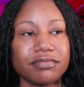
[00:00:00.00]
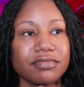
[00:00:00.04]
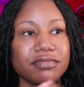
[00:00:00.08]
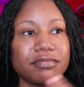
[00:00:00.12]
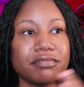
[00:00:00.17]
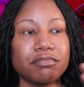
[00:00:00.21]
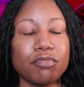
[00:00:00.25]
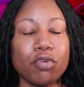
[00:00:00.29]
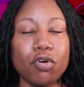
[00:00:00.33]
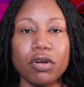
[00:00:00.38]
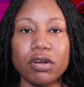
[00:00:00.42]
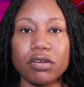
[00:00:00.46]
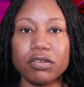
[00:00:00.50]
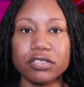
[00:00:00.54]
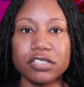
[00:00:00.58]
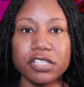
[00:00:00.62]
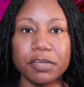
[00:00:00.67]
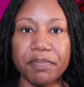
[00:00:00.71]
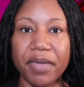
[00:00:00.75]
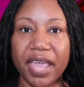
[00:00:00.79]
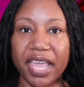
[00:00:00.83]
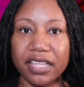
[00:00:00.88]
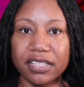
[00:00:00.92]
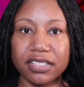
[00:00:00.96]
moral
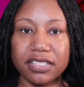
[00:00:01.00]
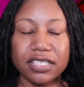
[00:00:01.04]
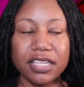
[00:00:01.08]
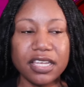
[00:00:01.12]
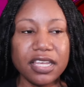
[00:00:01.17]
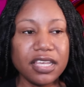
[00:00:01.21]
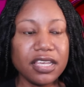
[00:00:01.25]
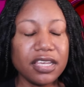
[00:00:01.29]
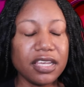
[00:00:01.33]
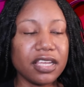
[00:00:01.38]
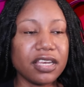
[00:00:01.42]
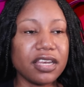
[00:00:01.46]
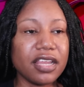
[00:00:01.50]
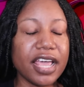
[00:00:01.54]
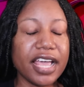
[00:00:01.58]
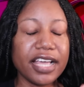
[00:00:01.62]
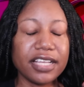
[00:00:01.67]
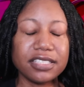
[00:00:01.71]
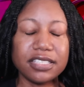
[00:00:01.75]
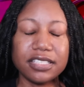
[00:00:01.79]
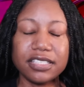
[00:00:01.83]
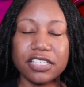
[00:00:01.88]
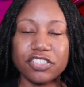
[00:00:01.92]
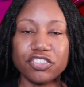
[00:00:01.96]
debates and
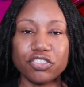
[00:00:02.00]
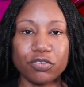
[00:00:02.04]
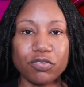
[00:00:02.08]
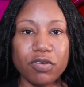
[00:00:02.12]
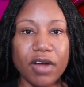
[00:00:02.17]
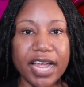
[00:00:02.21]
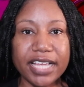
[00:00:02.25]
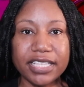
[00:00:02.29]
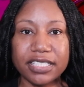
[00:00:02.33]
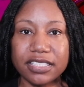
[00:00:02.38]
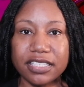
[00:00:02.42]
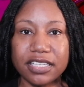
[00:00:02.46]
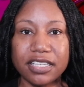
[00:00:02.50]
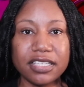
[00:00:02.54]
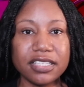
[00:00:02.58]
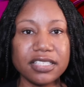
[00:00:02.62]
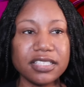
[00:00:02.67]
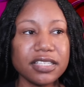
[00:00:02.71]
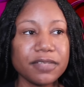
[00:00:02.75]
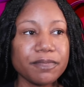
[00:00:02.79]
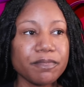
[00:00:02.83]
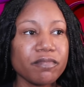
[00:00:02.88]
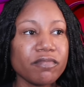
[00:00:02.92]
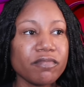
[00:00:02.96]
existential crises,